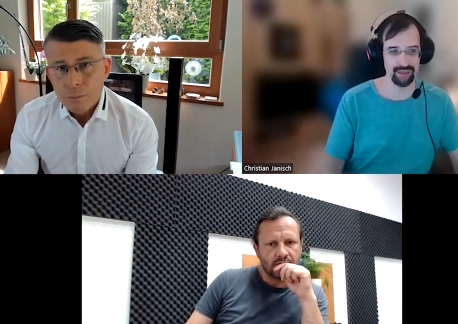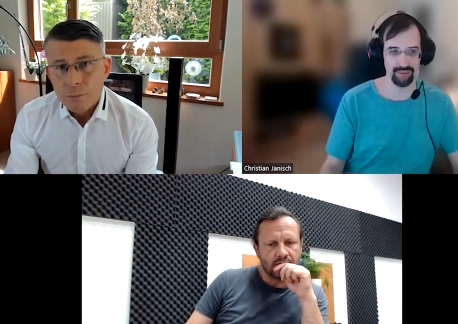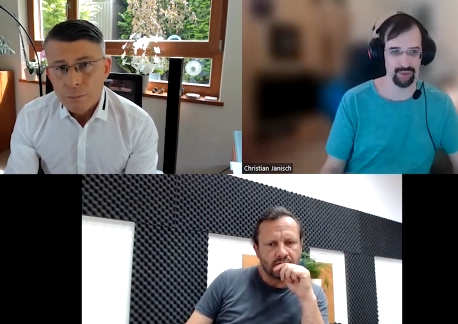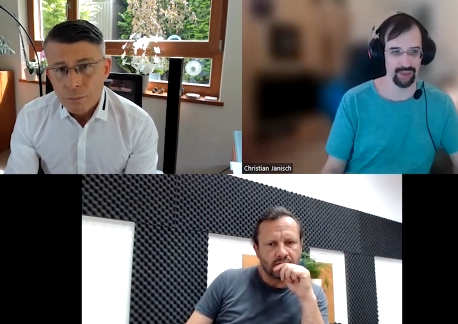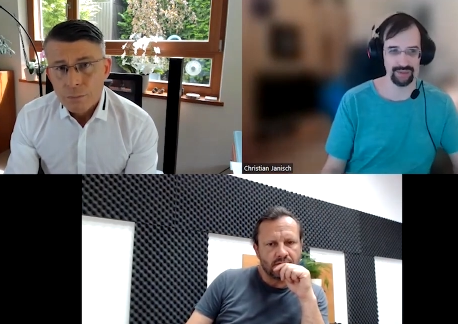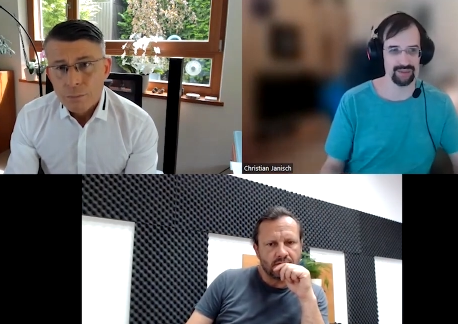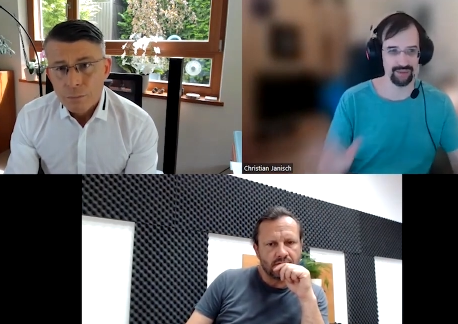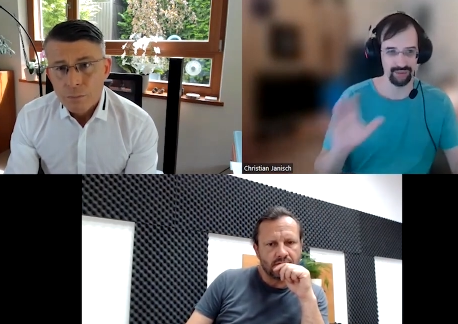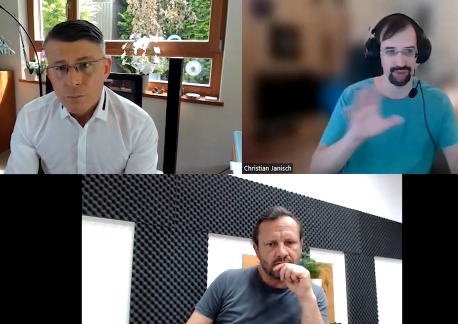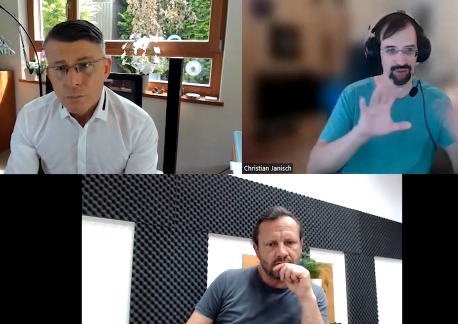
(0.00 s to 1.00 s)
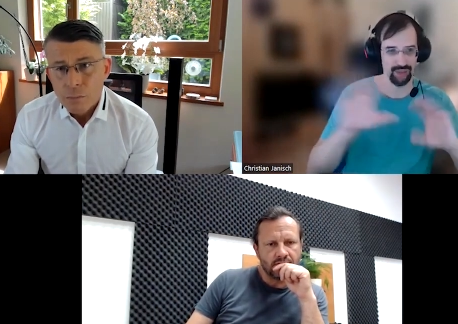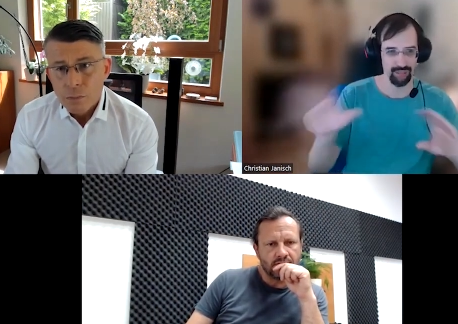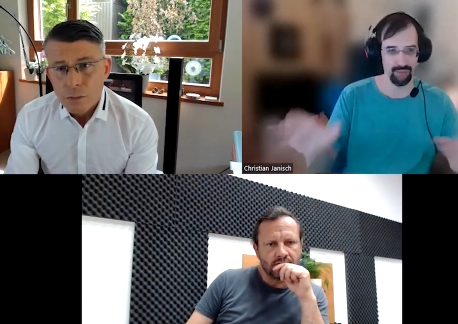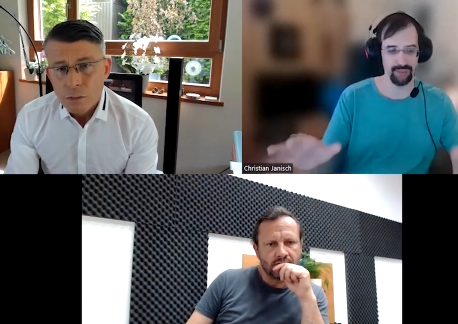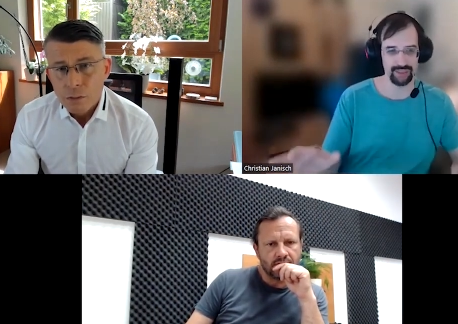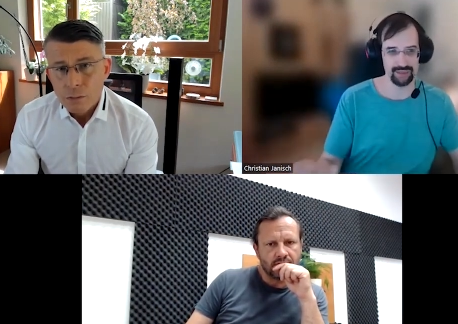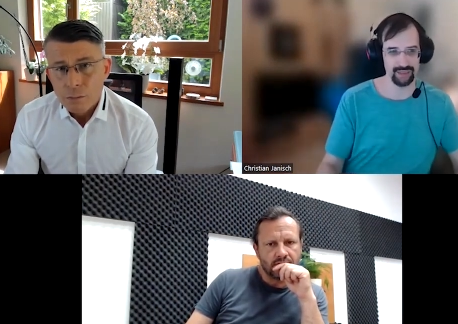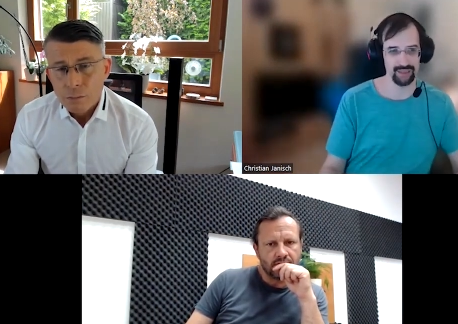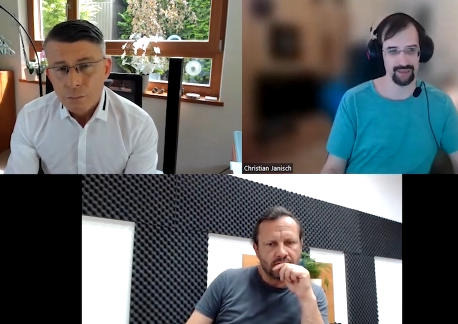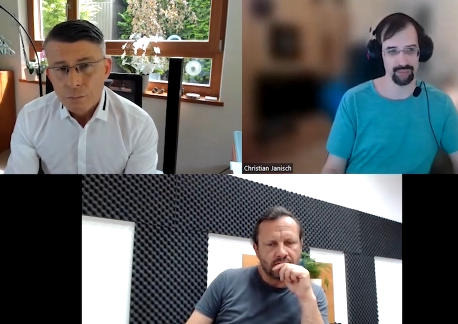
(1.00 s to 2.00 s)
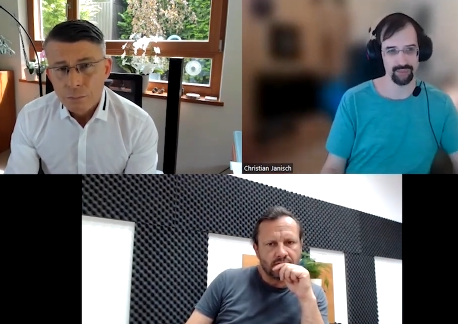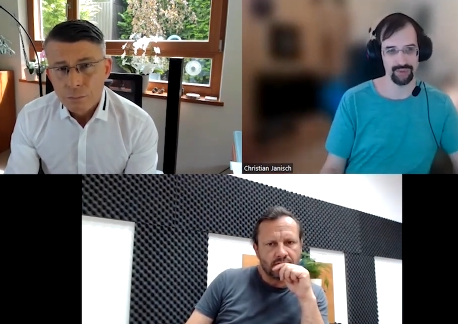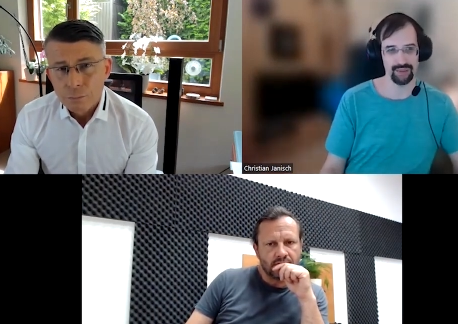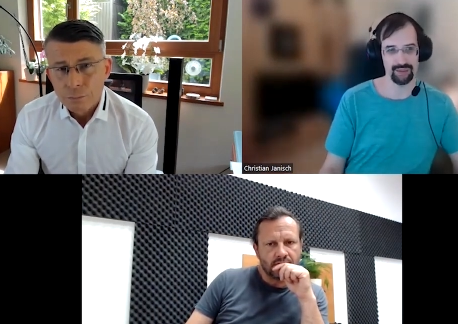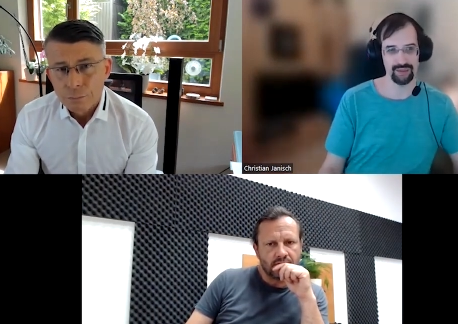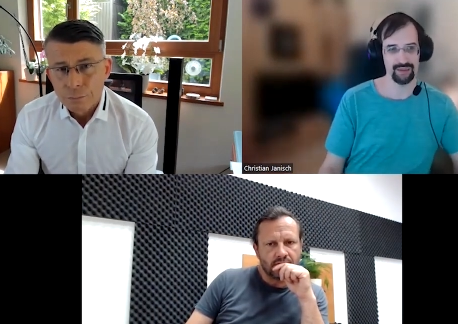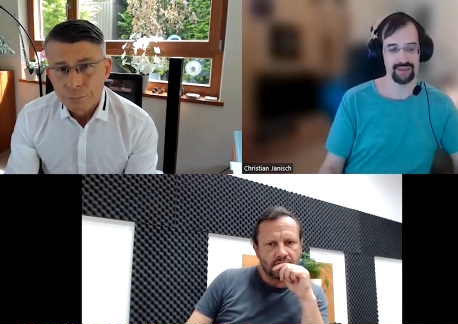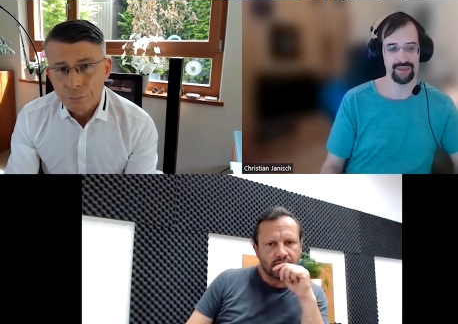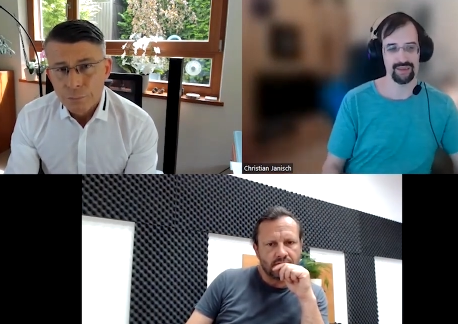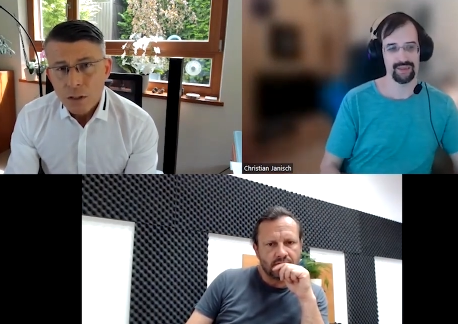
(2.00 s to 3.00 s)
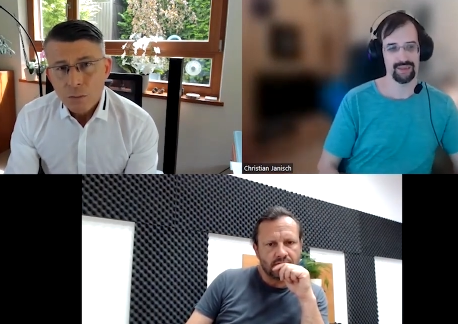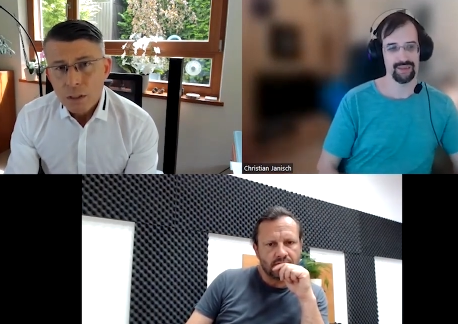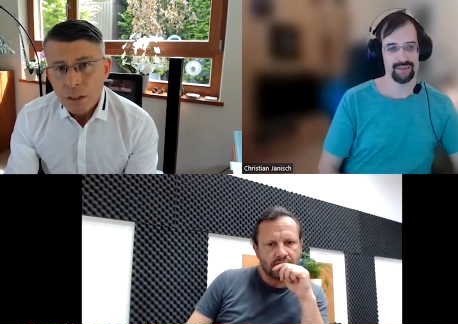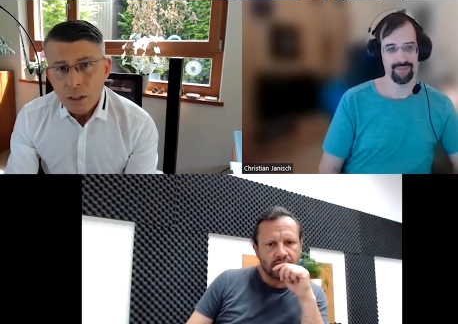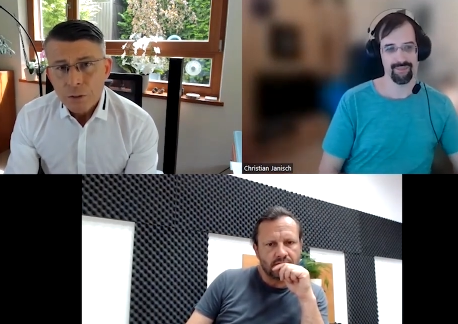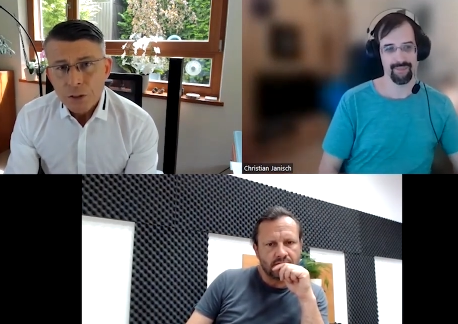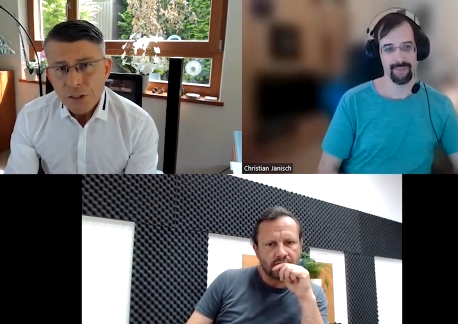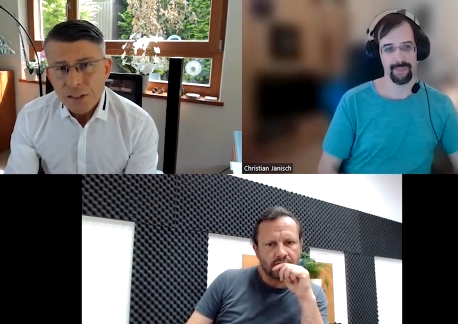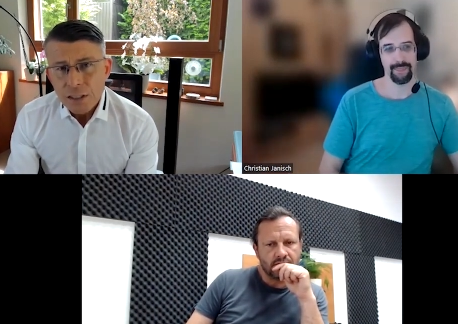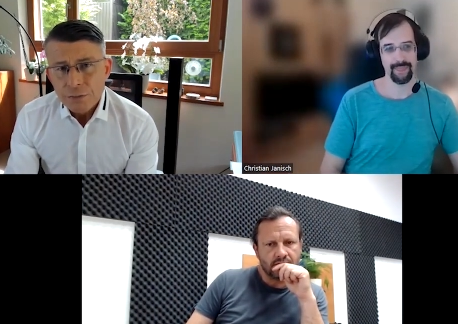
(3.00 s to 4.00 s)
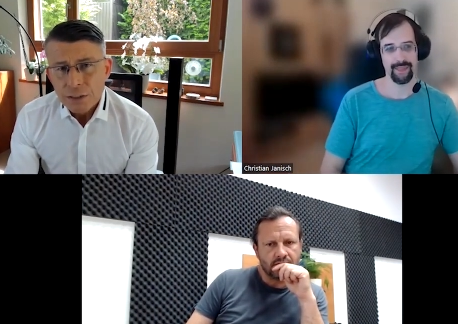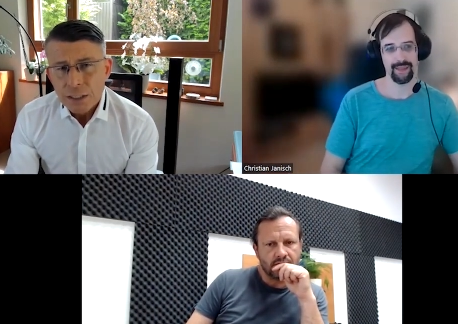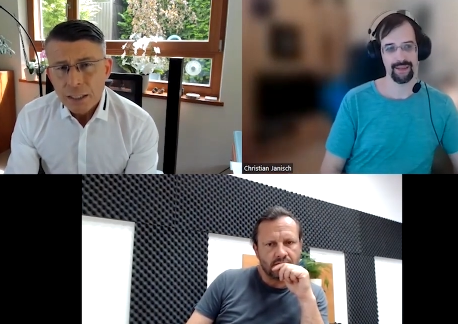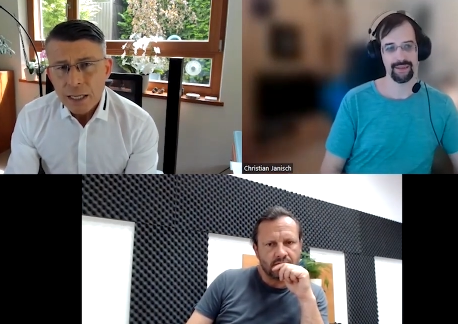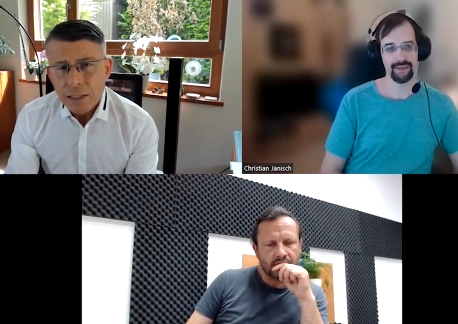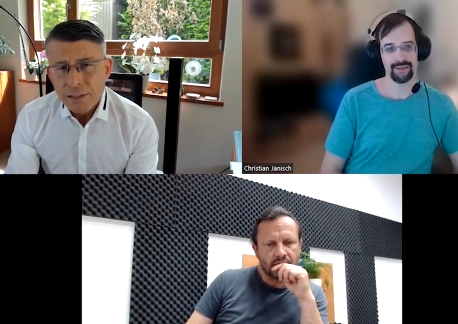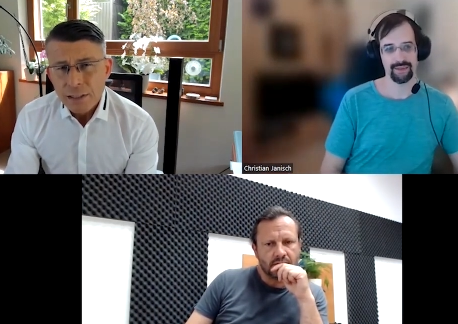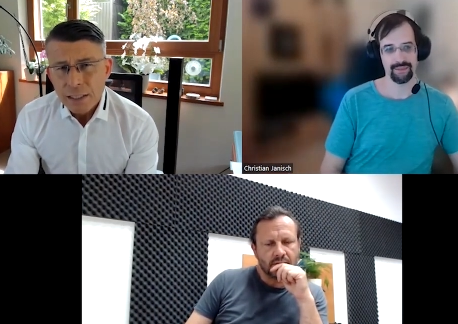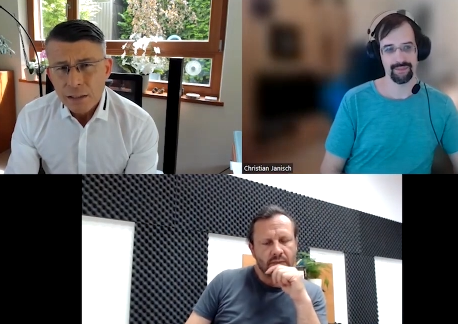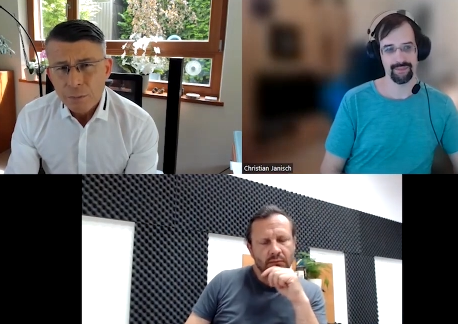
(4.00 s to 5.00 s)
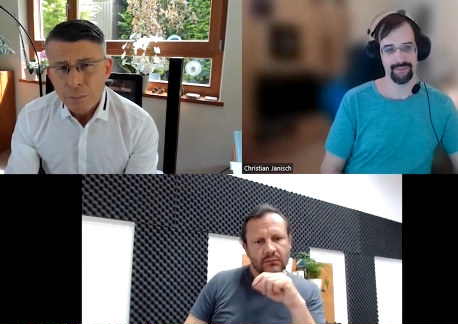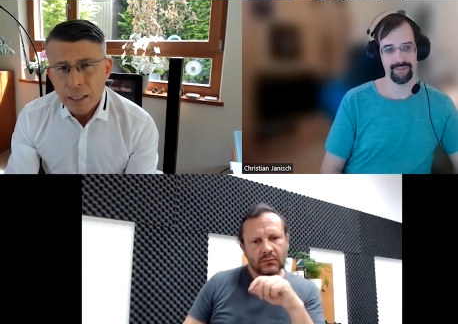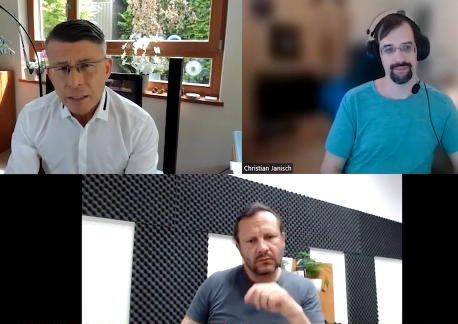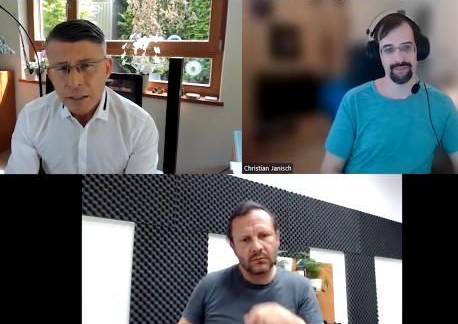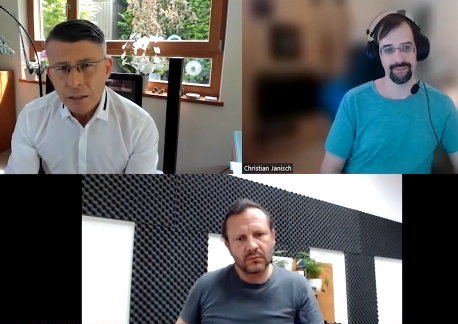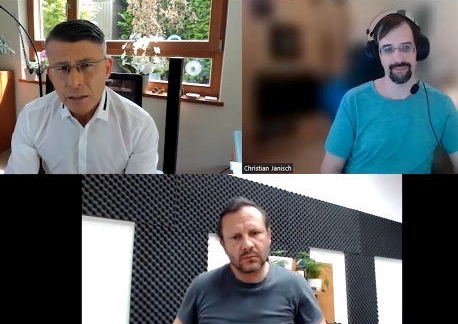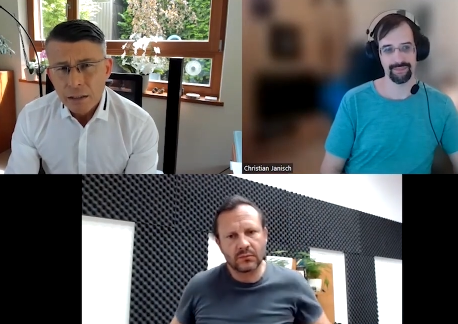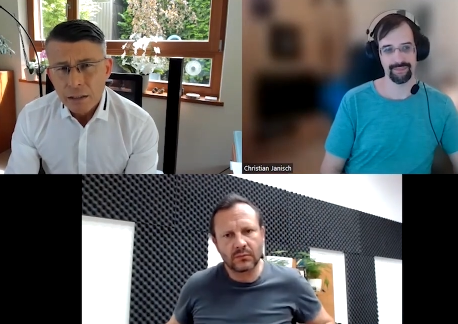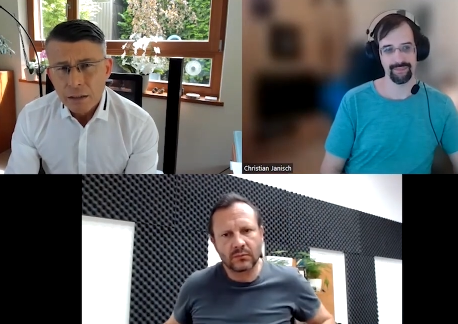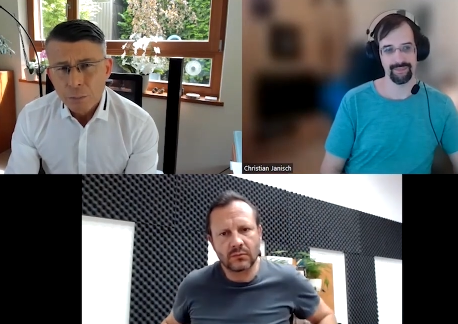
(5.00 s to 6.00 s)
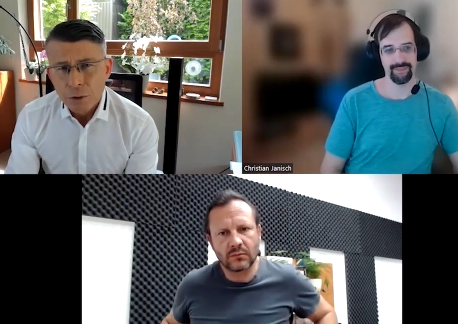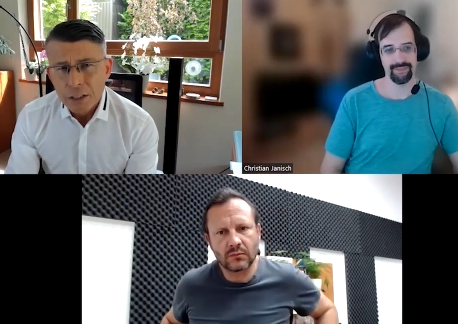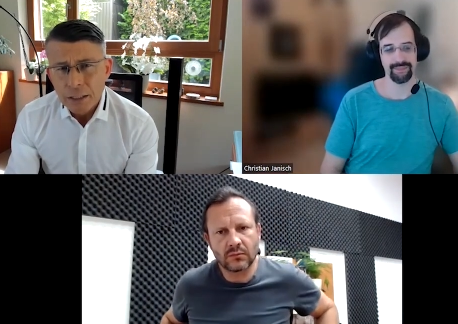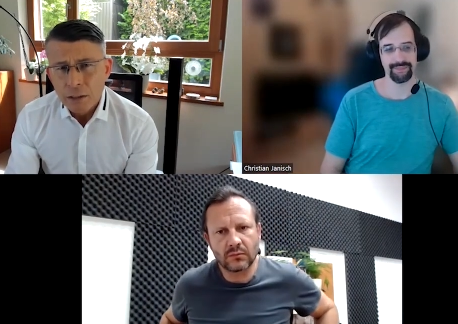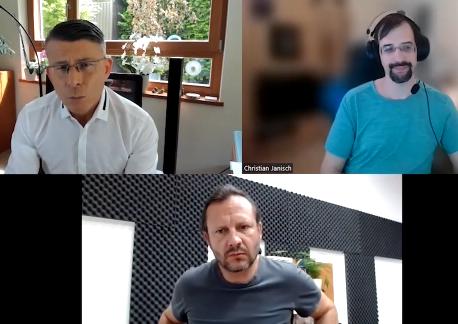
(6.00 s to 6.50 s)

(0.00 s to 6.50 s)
Speaker 1: in the world and is not everybody against Putin? Well,
Speaker 2: Russia is definitely isolated by the, the political